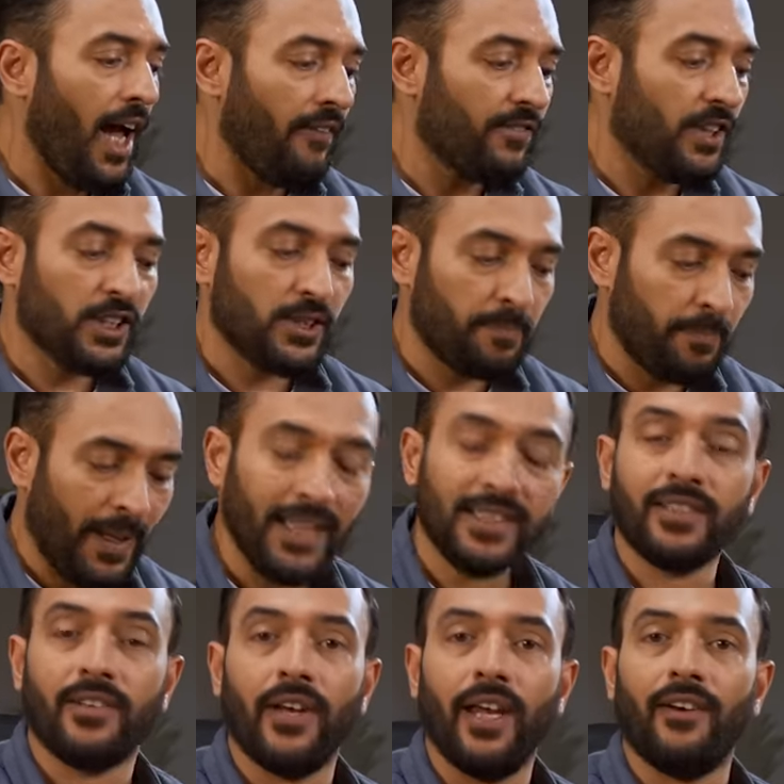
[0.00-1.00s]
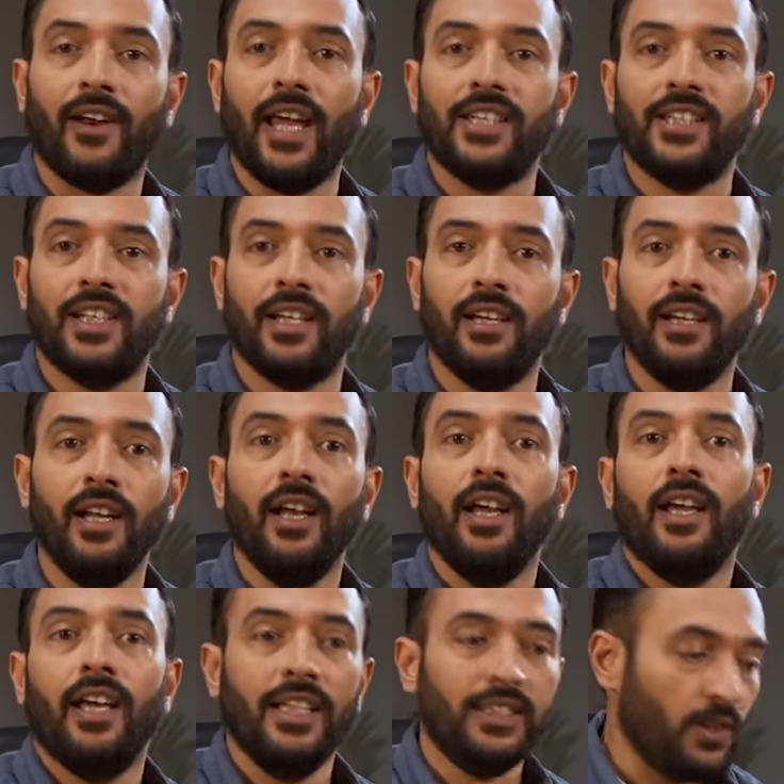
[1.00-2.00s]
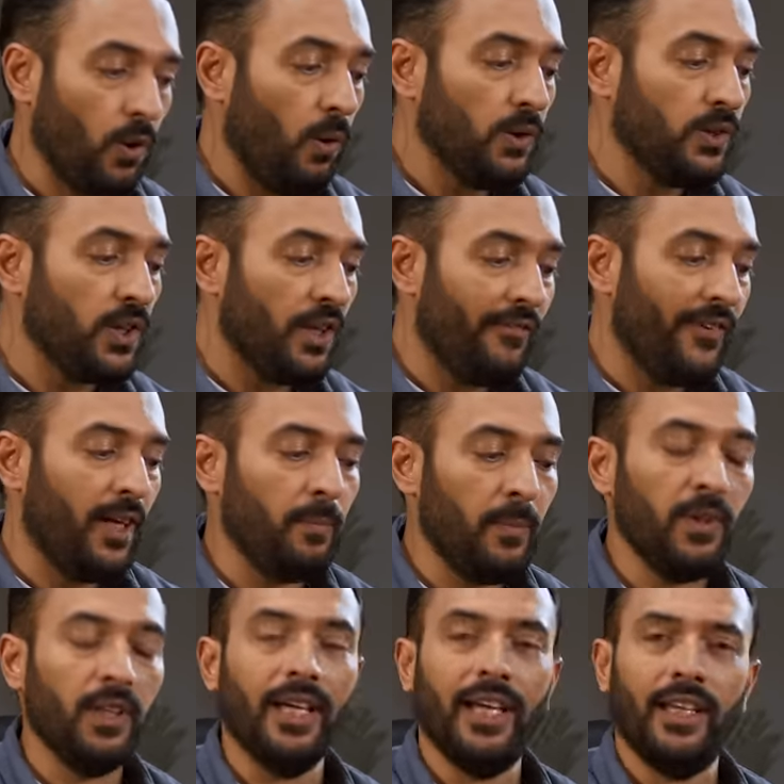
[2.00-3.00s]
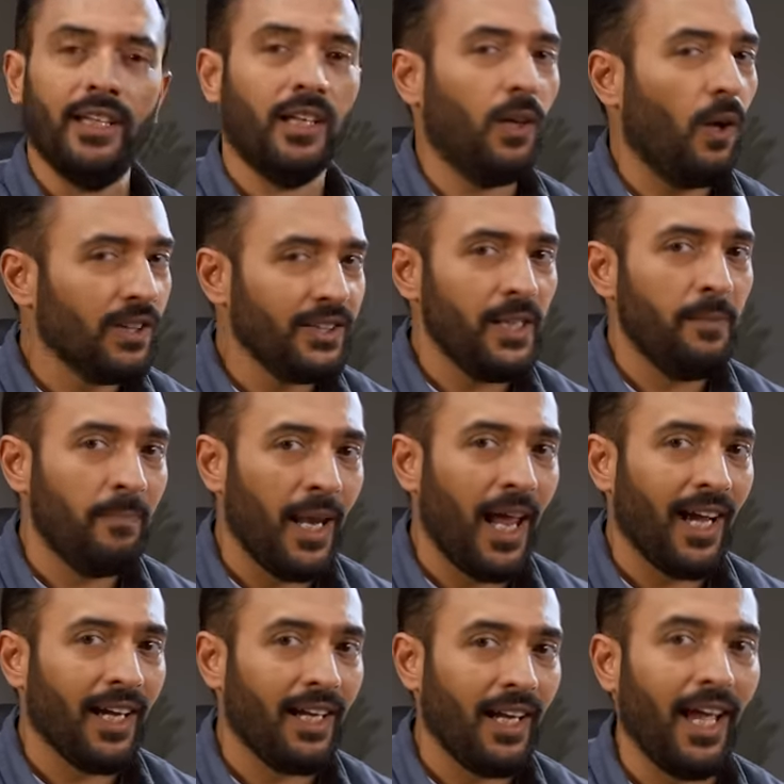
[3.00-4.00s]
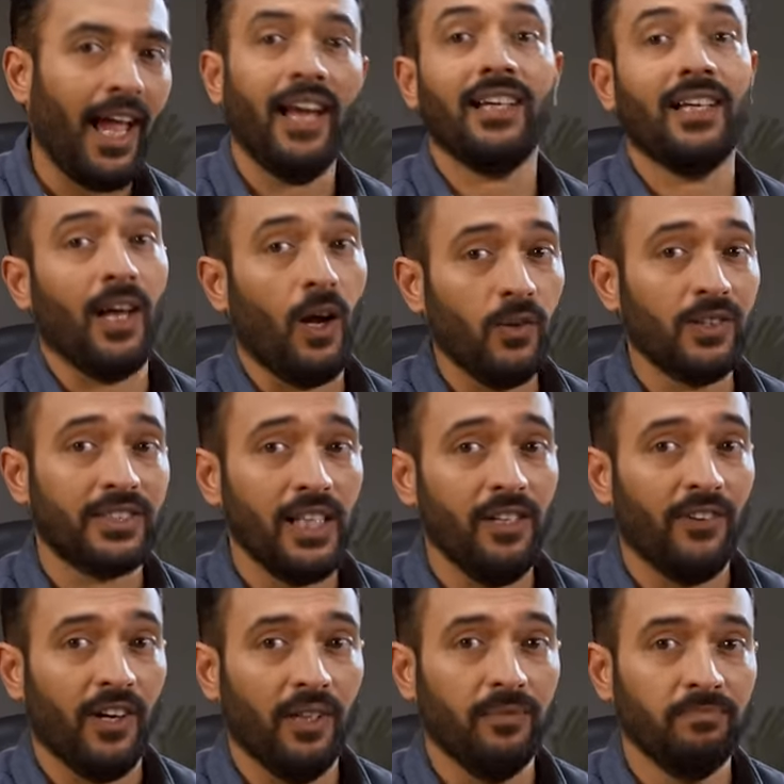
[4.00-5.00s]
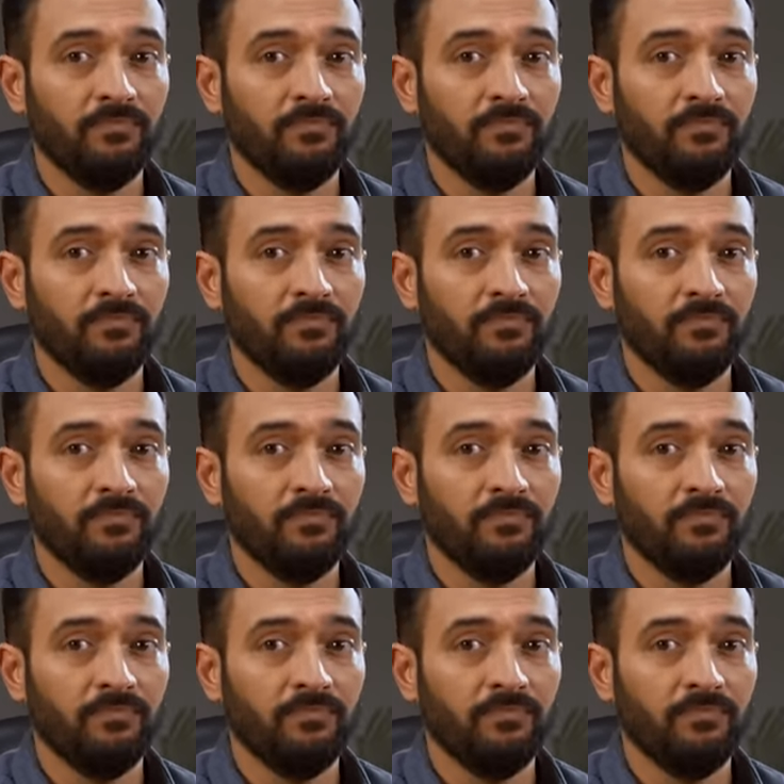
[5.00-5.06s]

have the space grey right here. It's also available in glossy black and cloud silver.